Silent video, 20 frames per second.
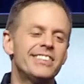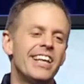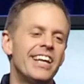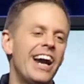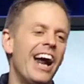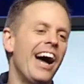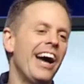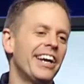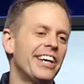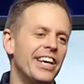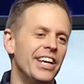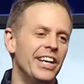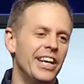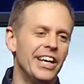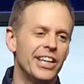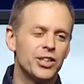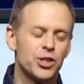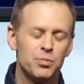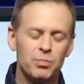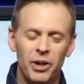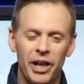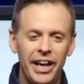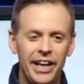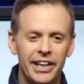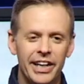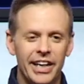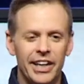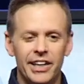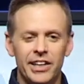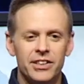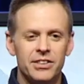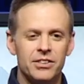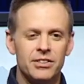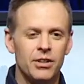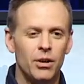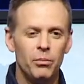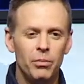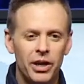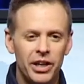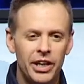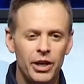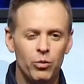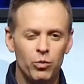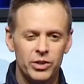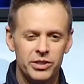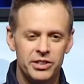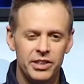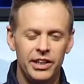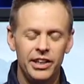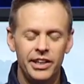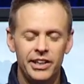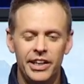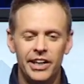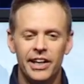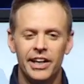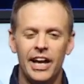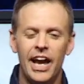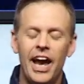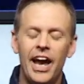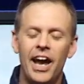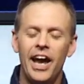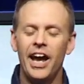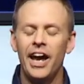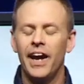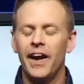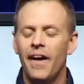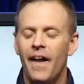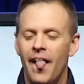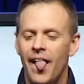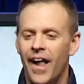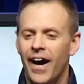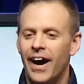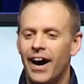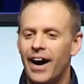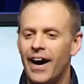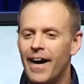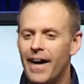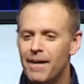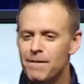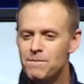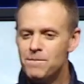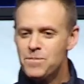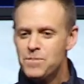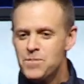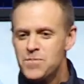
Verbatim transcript: that I can explain it is somebody was eating a um,